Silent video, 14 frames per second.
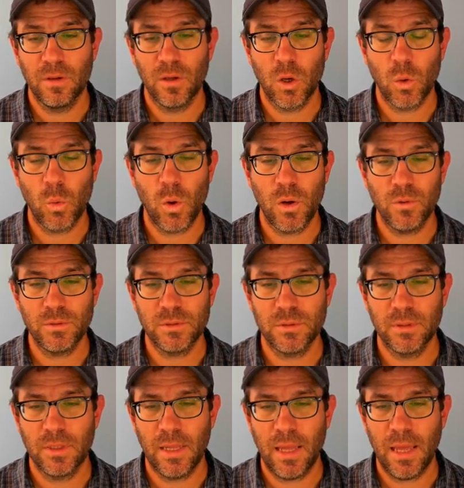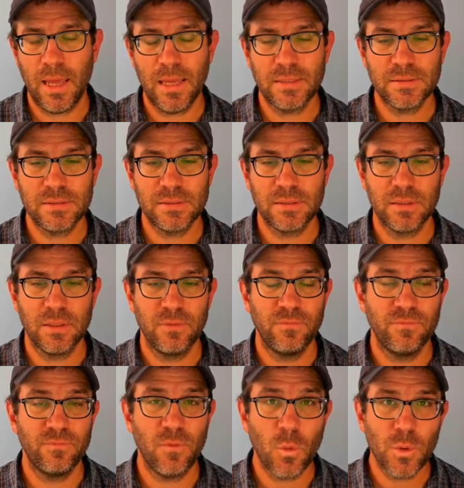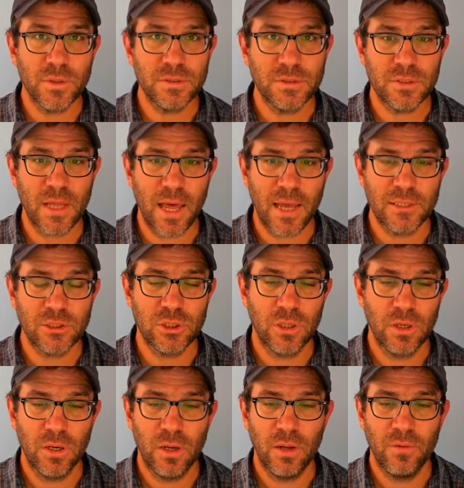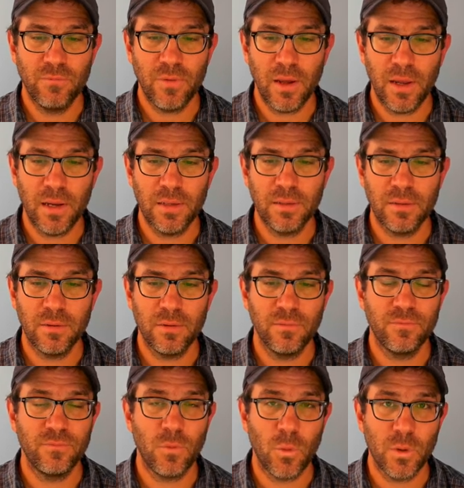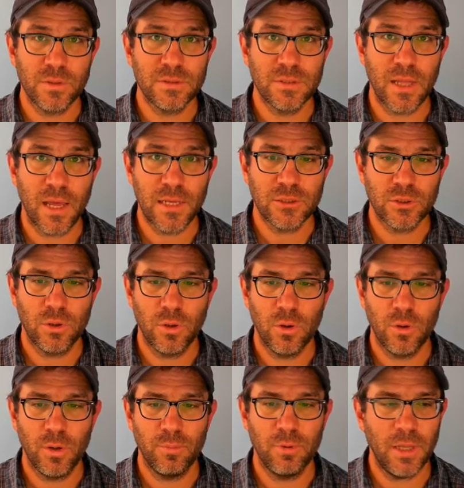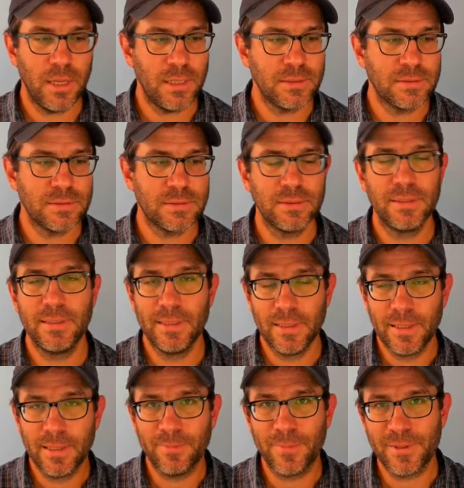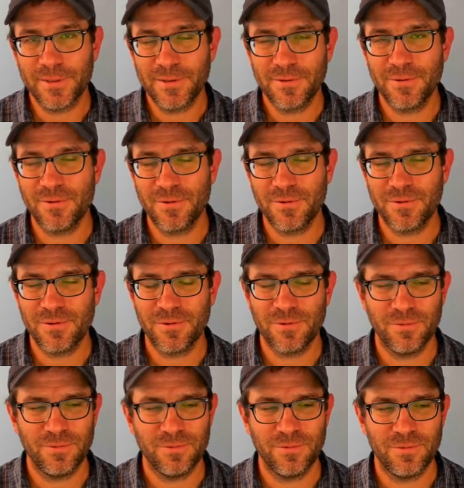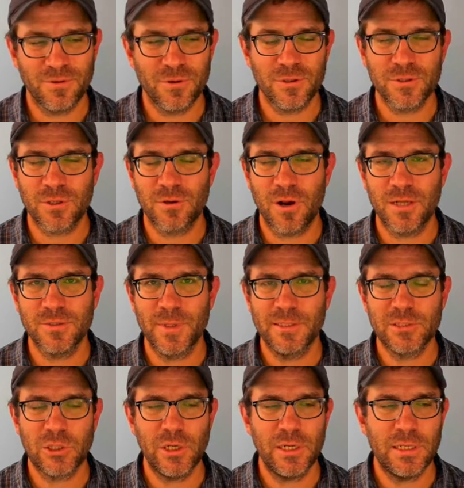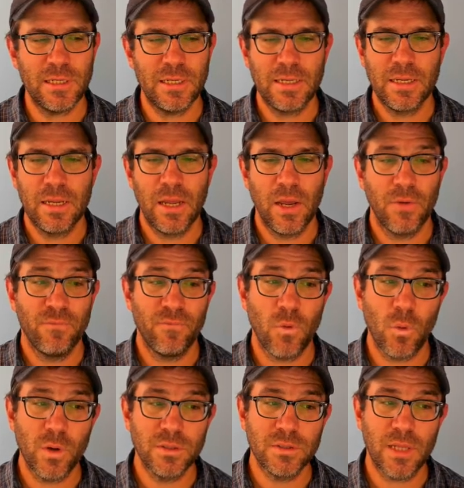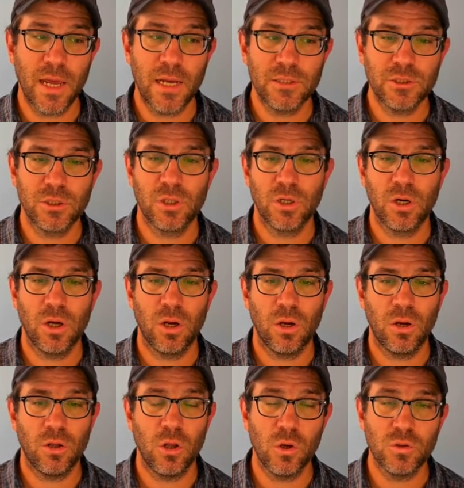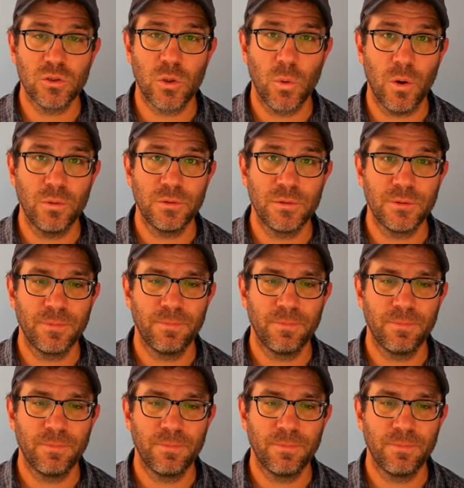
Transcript: quote, s forward slash find forward slash replace, my curls across my screen, forward slash, close quote.